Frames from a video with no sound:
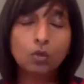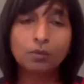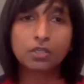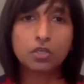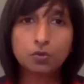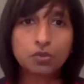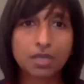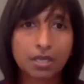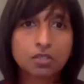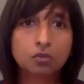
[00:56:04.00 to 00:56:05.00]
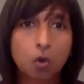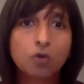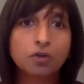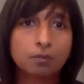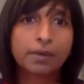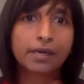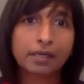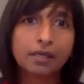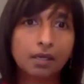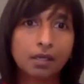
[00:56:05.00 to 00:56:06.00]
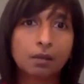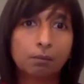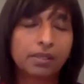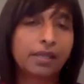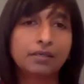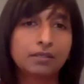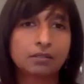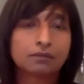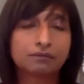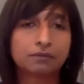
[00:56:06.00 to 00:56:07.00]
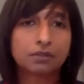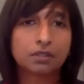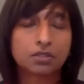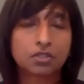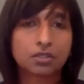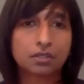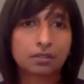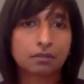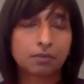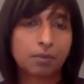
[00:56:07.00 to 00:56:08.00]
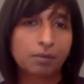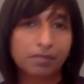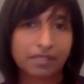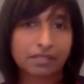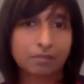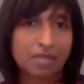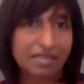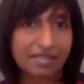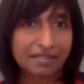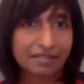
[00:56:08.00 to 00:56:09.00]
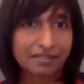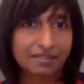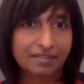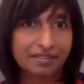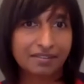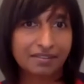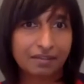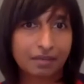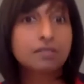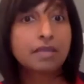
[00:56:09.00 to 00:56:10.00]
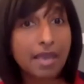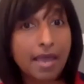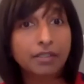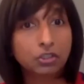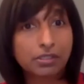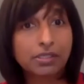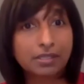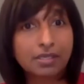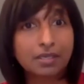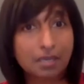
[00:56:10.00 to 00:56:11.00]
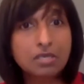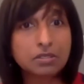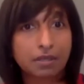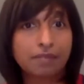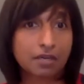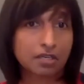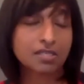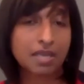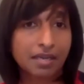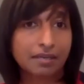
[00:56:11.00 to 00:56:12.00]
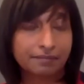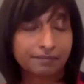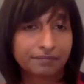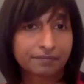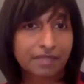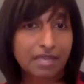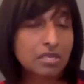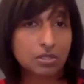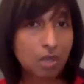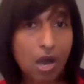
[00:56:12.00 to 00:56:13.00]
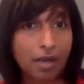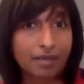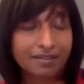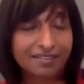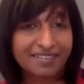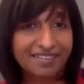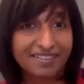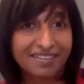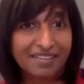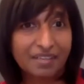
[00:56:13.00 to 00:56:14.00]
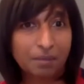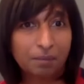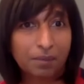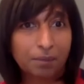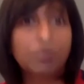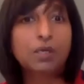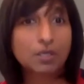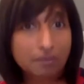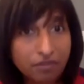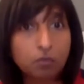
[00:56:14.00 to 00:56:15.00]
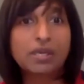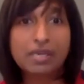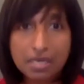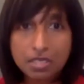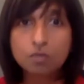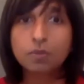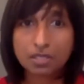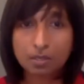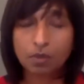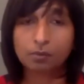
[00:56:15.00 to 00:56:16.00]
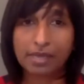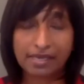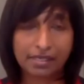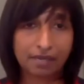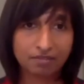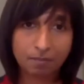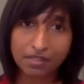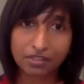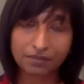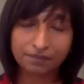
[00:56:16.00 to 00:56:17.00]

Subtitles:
Hughes gets quoted by plenty of Republican media because they actually think he's on their side. He's not, but because of the way he speaks about Black Lives Matter.